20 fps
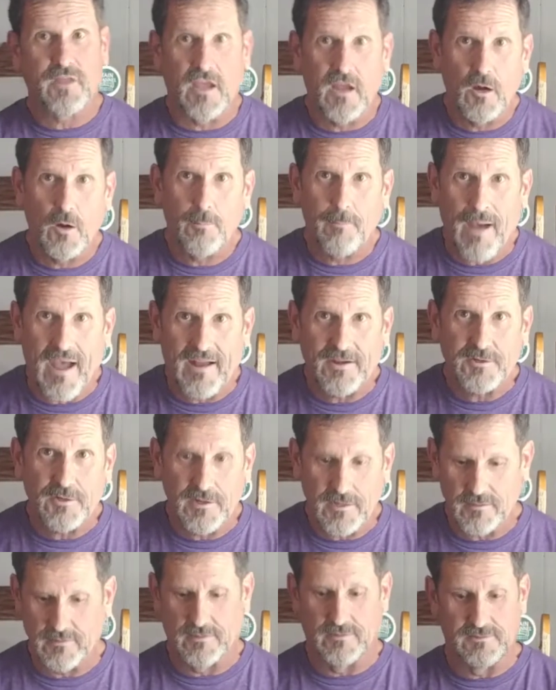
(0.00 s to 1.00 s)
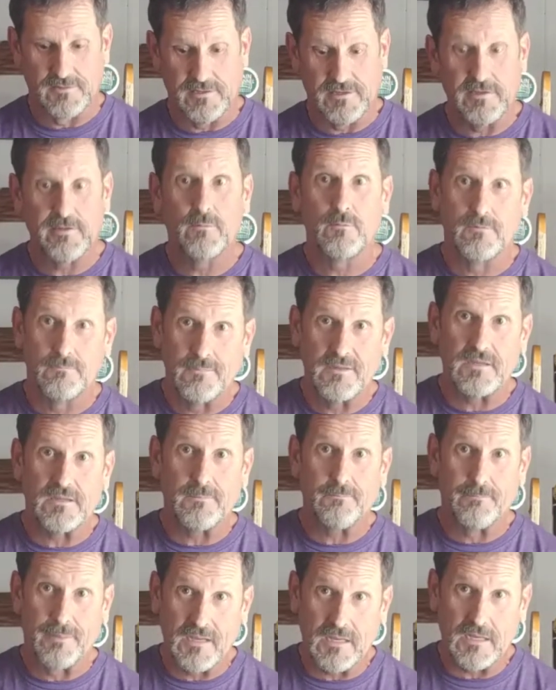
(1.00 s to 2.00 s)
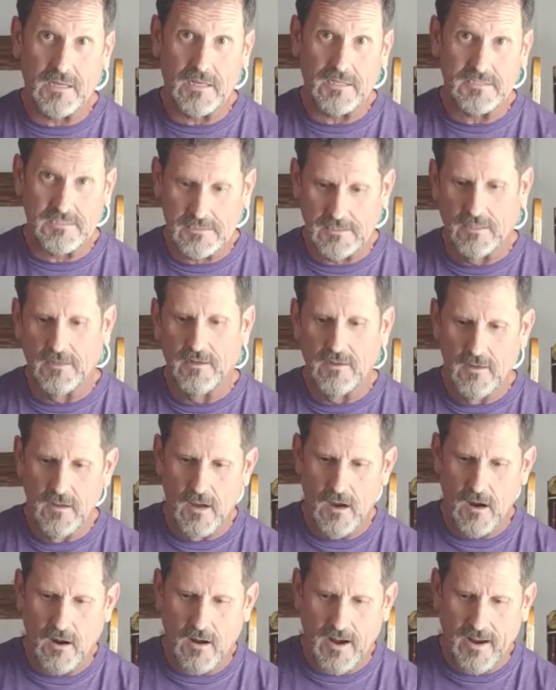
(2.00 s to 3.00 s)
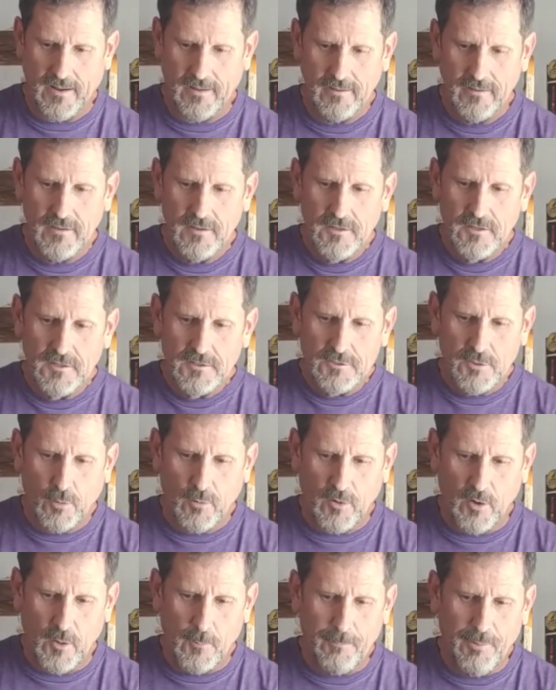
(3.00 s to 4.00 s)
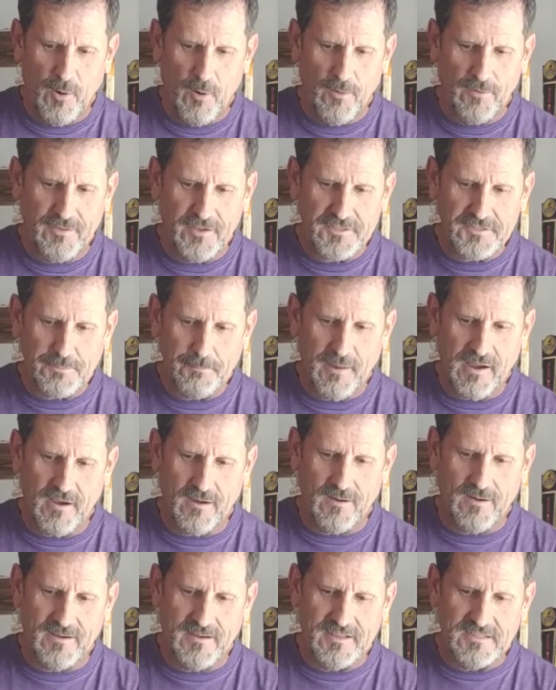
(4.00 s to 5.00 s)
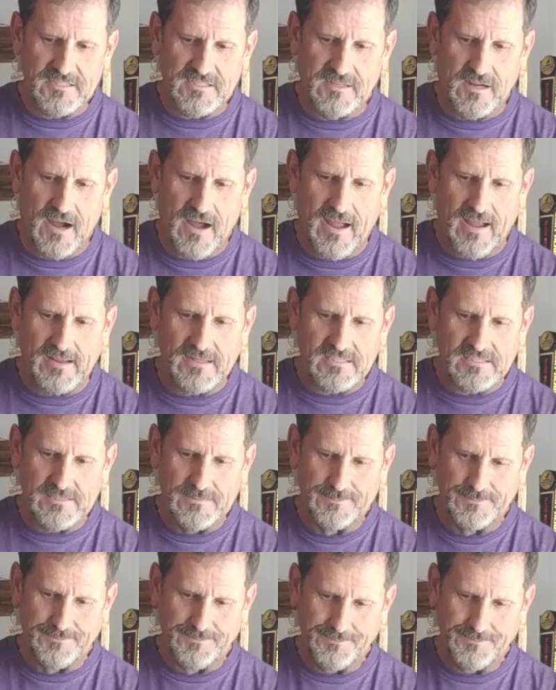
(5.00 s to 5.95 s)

tell Patrick because he would be pissed. All right. So we're going to pour this beer in this glass.